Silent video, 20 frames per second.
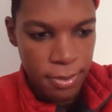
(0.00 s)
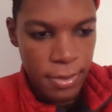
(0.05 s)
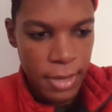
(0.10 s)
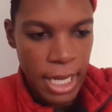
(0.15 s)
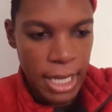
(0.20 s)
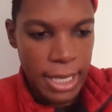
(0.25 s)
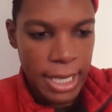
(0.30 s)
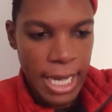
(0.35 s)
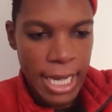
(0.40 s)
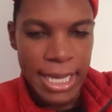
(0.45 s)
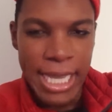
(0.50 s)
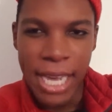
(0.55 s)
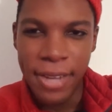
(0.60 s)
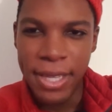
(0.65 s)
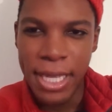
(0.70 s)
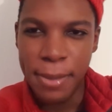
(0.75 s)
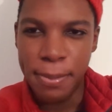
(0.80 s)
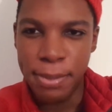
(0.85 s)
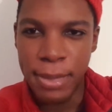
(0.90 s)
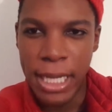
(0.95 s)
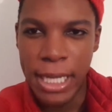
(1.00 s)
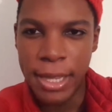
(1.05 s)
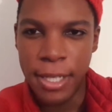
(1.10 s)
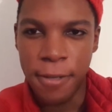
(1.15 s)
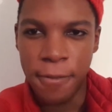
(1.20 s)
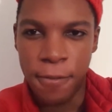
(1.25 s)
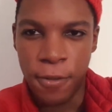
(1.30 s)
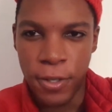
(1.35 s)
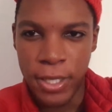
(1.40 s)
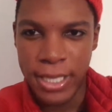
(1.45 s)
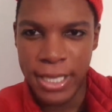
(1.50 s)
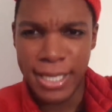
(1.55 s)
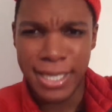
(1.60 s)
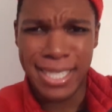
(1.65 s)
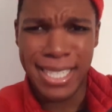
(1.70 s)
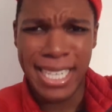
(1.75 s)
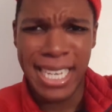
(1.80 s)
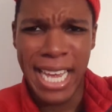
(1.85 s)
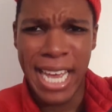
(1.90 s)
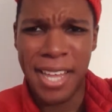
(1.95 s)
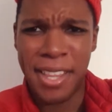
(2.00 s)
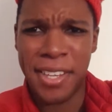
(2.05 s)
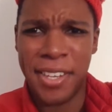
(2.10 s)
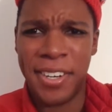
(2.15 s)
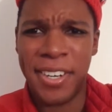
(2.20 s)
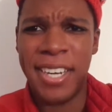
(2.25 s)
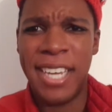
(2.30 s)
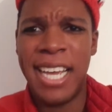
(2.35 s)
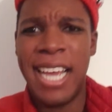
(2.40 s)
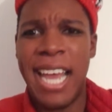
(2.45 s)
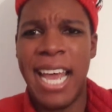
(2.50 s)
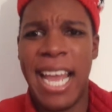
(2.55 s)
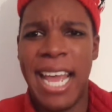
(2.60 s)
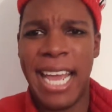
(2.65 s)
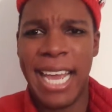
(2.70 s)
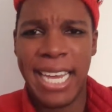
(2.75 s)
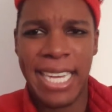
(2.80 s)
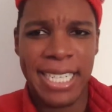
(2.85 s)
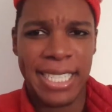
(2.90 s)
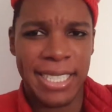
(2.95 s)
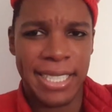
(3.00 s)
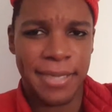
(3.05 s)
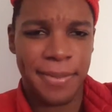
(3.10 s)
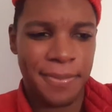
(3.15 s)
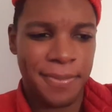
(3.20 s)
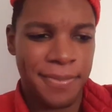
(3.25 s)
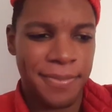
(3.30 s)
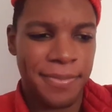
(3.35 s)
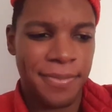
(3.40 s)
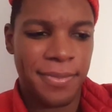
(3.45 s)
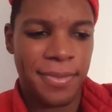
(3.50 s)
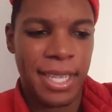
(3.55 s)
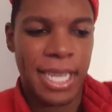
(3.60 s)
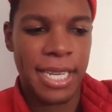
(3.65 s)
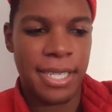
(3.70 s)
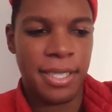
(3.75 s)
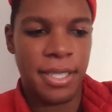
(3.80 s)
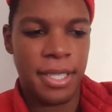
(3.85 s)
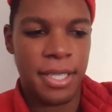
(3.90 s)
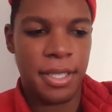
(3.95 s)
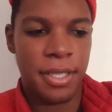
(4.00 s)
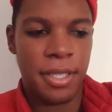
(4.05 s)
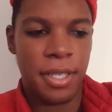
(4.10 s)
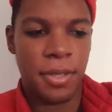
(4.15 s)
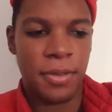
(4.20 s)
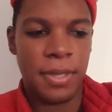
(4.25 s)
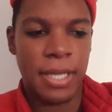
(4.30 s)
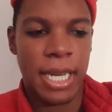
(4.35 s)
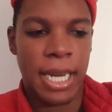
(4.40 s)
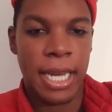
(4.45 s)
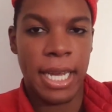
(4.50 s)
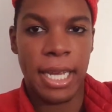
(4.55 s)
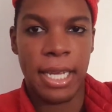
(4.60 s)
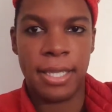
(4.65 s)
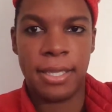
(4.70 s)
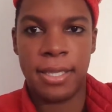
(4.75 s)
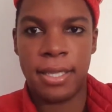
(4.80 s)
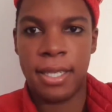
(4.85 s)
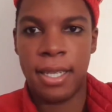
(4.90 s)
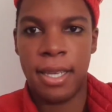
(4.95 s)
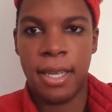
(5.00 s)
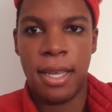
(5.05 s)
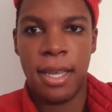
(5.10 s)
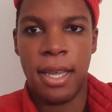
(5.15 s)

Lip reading: again, how they blend their voices together, and it's just so nice.